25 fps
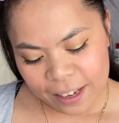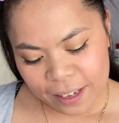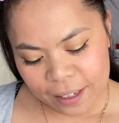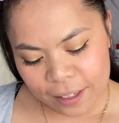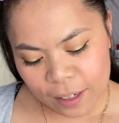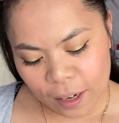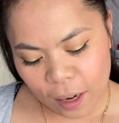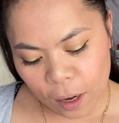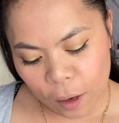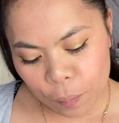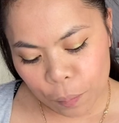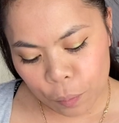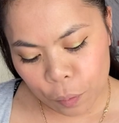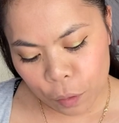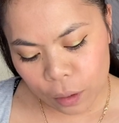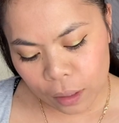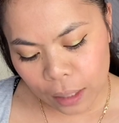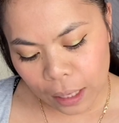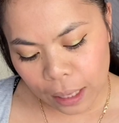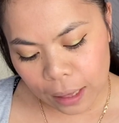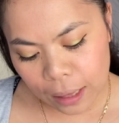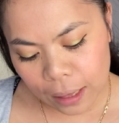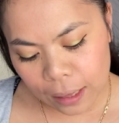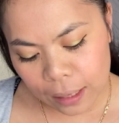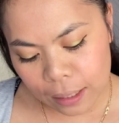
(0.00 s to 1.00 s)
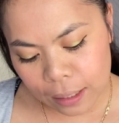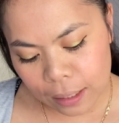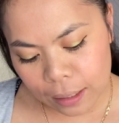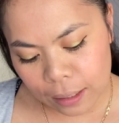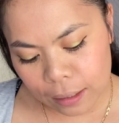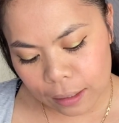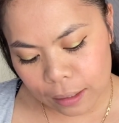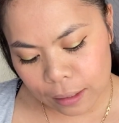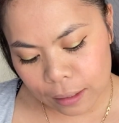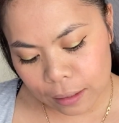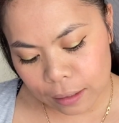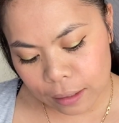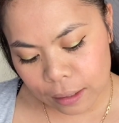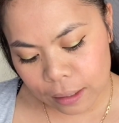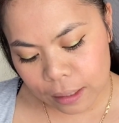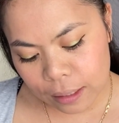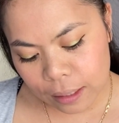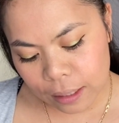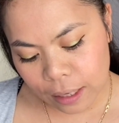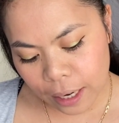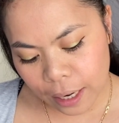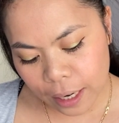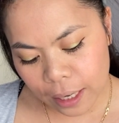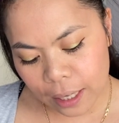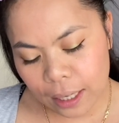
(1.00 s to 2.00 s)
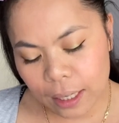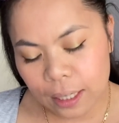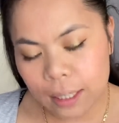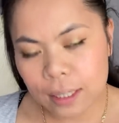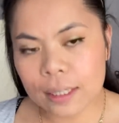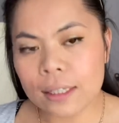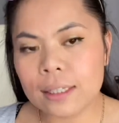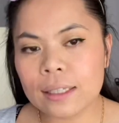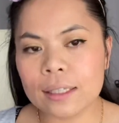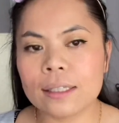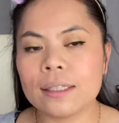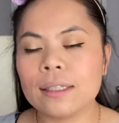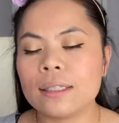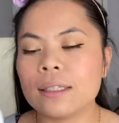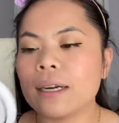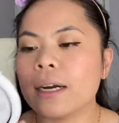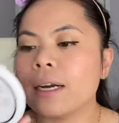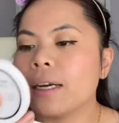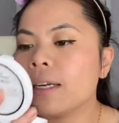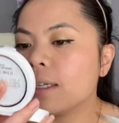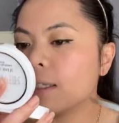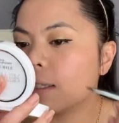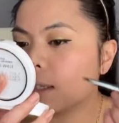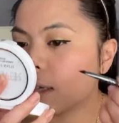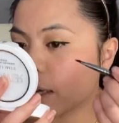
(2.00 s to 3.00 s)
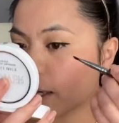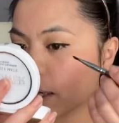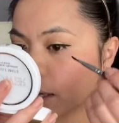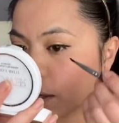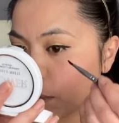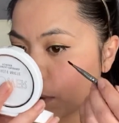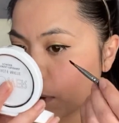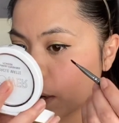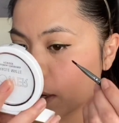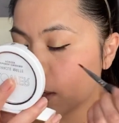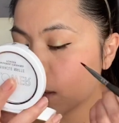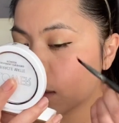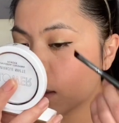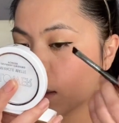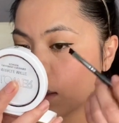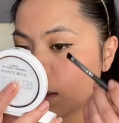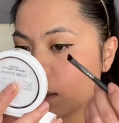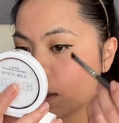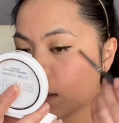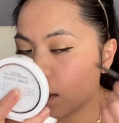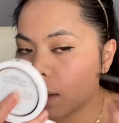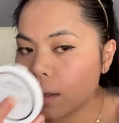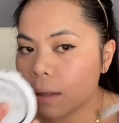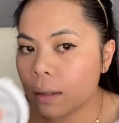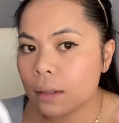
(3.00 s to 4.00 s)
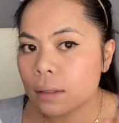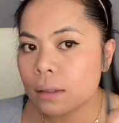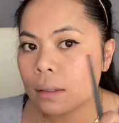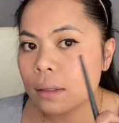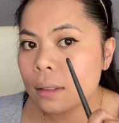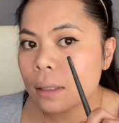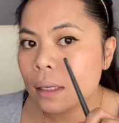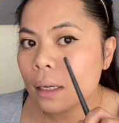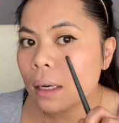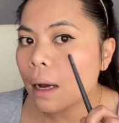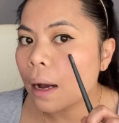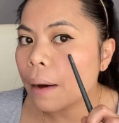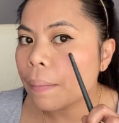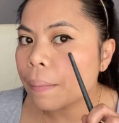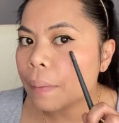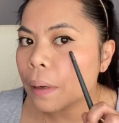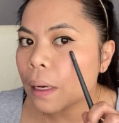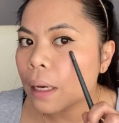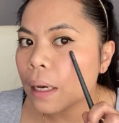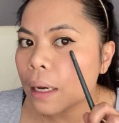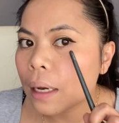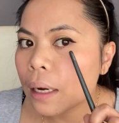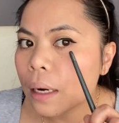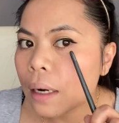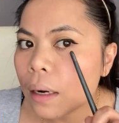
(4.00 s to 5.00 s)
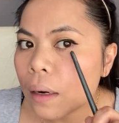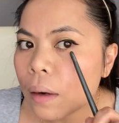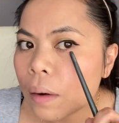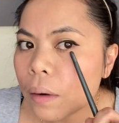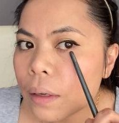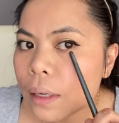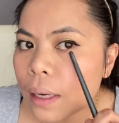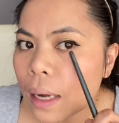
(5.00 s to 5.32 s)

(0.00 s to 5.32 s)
So I'll put a little tiny, tiny, tiny one. See, up here on